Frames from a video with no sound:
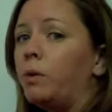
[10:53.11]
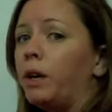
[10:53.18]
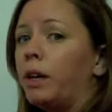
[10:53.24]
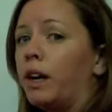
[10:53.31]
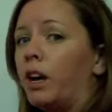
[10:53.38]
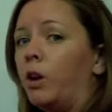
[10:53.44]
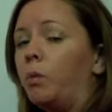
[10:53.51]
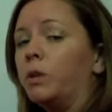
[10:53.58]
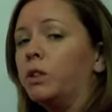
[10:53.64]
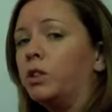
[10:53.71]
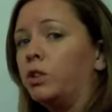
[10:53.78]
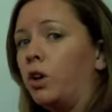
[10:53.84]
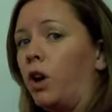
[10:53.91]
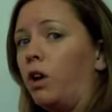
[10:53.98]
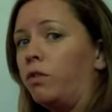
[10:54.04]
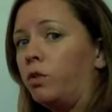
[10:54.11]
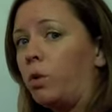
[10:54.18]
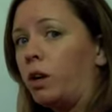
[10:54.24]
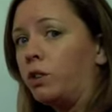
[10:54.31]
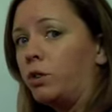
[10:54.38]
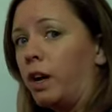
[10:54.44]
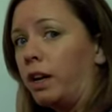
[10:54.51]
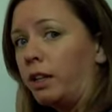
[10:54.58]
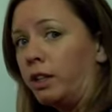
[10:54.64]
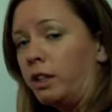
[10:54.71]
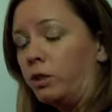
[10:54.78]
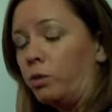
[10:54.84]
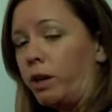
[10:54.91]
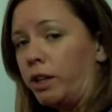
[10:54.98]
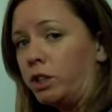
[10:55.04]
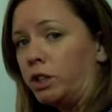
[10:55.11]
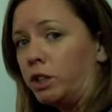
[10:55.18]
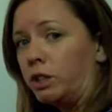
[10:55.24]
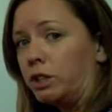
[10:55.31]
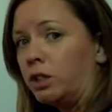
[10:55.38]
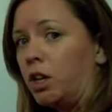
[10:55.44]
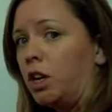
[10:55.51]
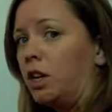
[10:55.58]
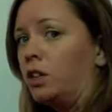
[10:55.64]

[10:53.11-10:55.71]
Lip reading: way to help us solve quadratic equations.